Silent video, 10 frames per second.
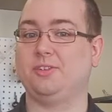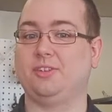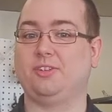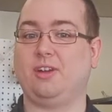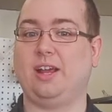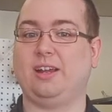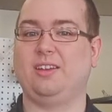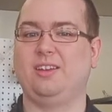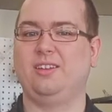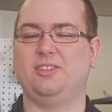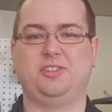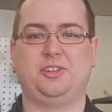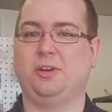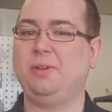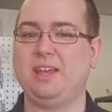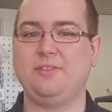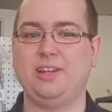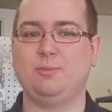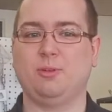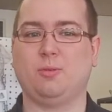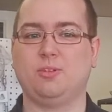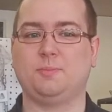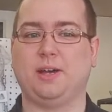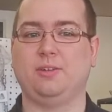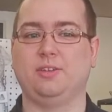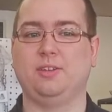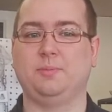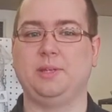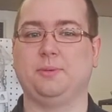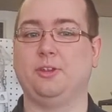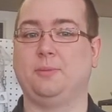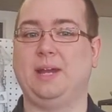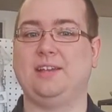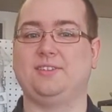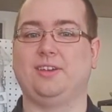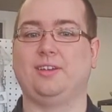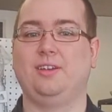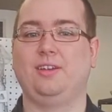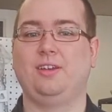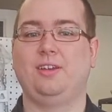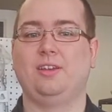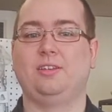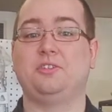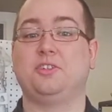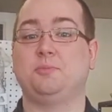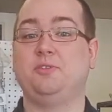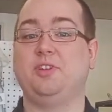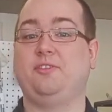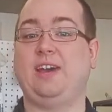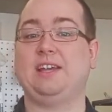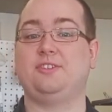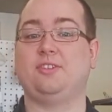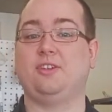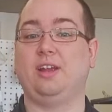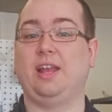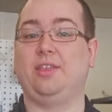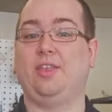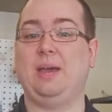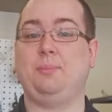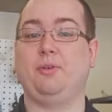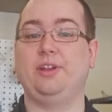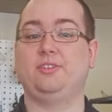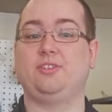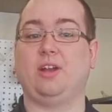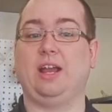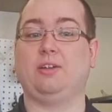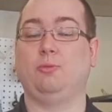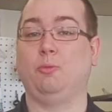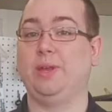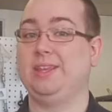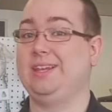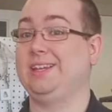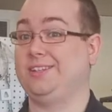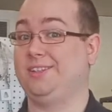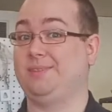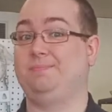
the track don't have any more horsepower than the people they're passing. They're just moving faster at that point on the track when they get to them.